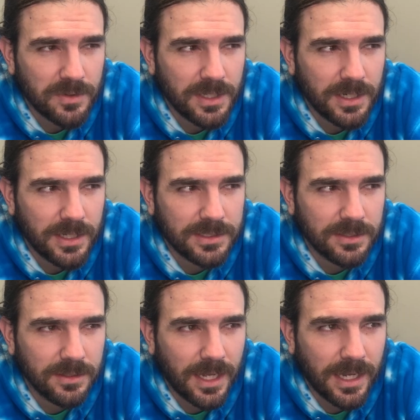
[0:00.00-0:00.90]
with it
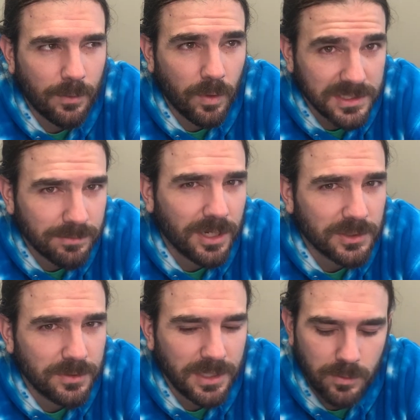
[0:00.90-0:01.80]
until I was
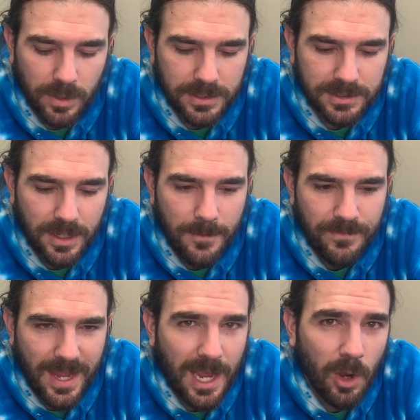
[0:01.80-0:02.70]
impressed with it, was
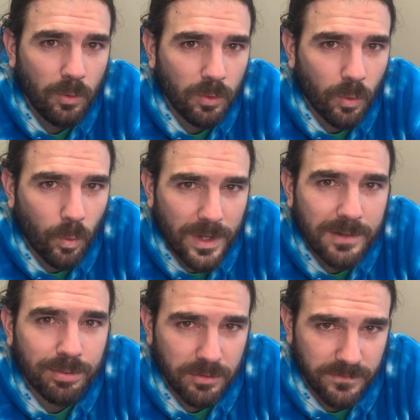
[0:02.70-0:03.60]
how
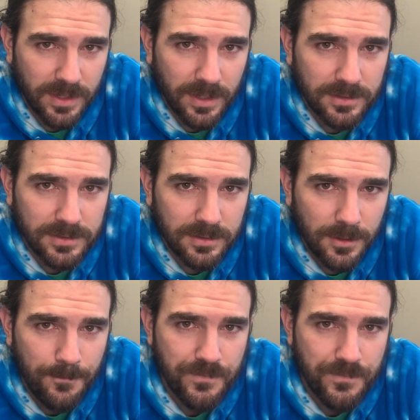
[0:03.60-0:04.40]
windproof it is.